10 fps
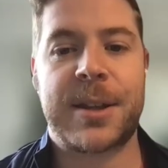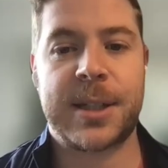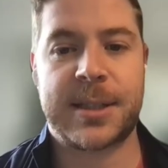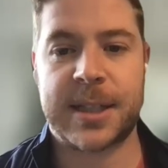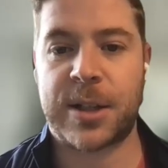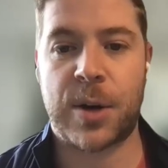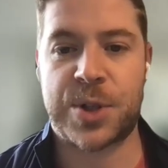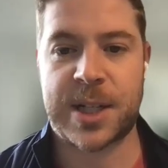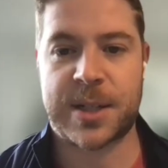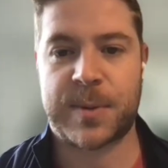athletes and
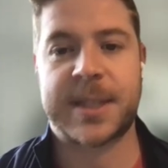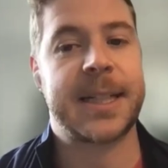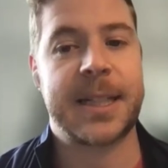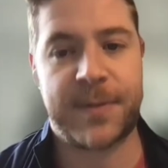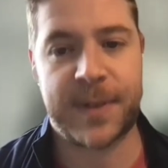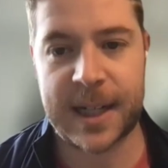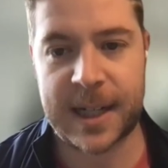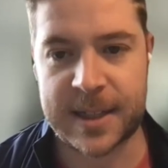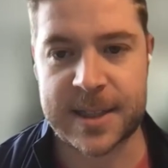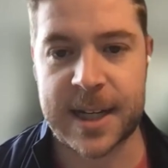coaches with significant
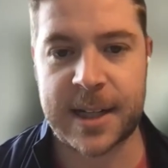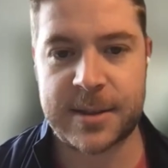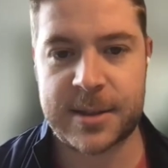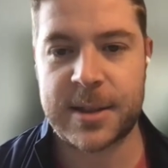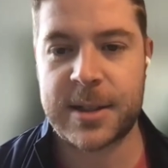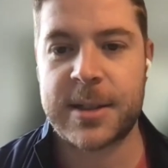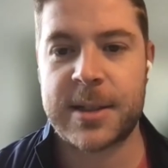insights